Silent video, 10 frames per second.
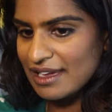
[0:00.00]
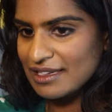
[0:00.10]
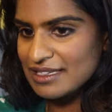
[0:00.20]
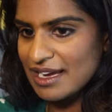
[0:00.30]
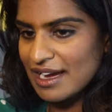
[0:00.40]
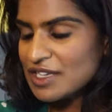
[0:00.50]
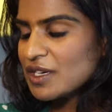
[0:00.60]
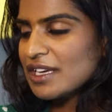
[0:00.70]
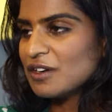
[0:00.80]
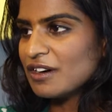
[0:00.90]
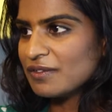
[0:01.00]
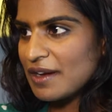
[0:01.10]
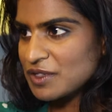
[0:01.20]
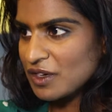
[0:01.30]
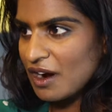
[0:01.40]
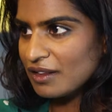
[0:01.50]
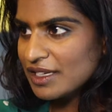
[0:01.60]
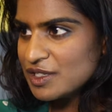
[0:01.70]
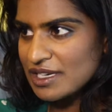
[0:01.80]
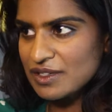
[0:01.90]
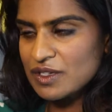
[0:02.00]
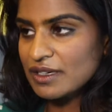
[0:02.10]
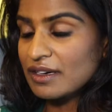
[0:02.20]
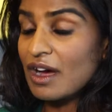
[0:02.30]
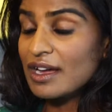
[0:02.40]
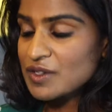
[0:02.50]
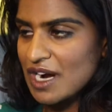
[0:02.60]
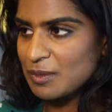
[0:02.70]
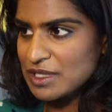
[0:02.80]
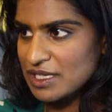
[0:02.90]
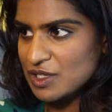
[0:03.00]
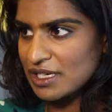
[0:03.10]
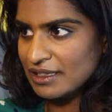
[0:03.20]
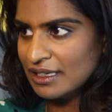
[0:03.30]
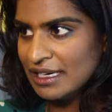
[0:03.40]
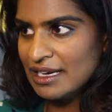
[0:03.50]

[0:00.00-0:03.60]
and I took a year off after college and took a contract position